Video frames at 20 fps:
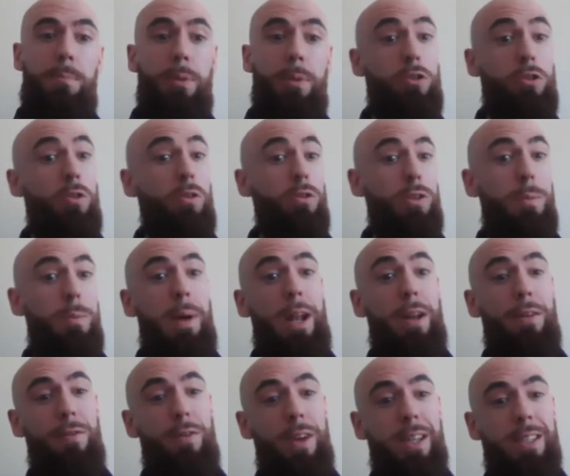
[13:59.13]
Because, of course, the
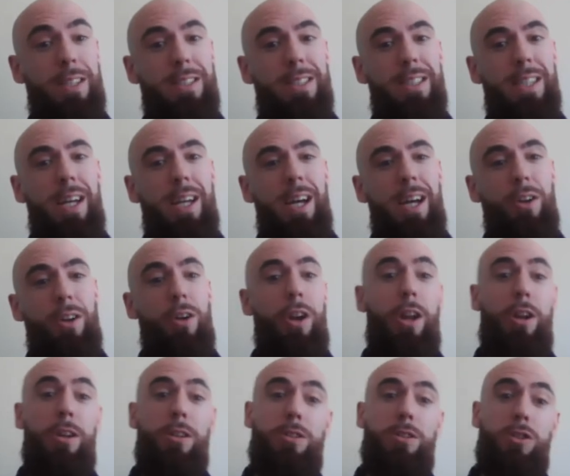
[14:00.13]
benefits, not
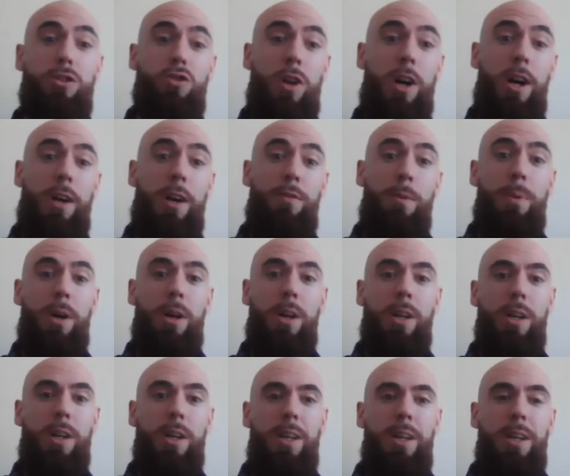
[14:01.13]
only to the driver, but
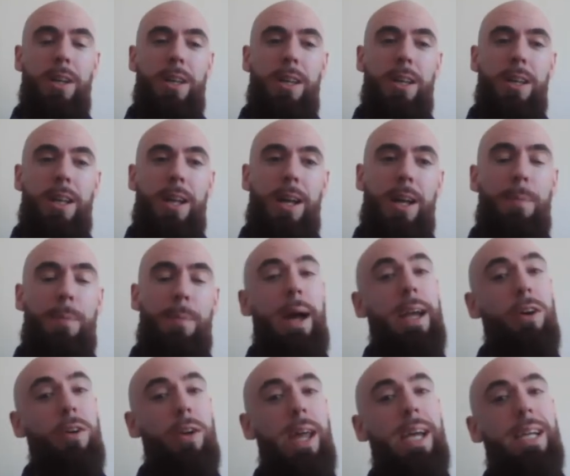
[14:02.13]
a
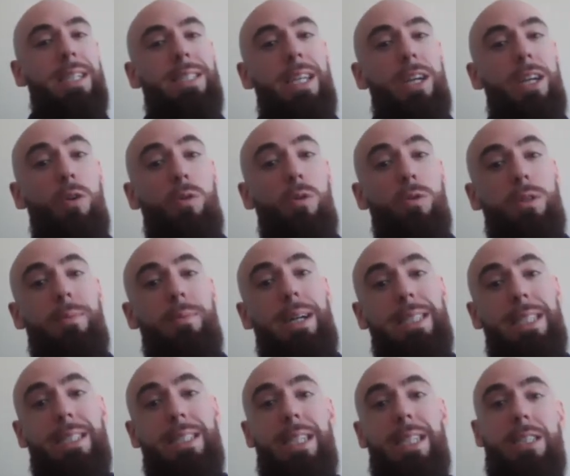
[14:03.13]
pay on exit
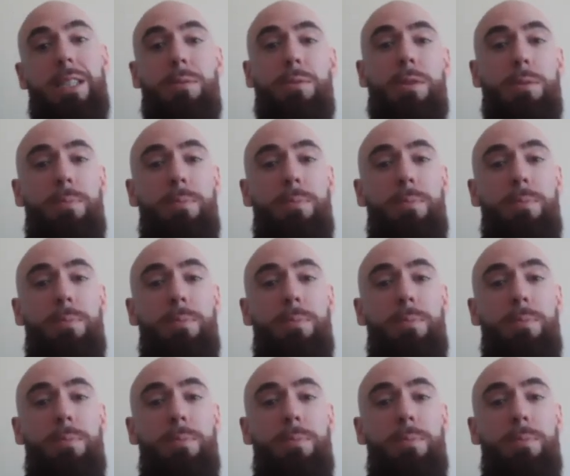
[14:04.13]
automatic system is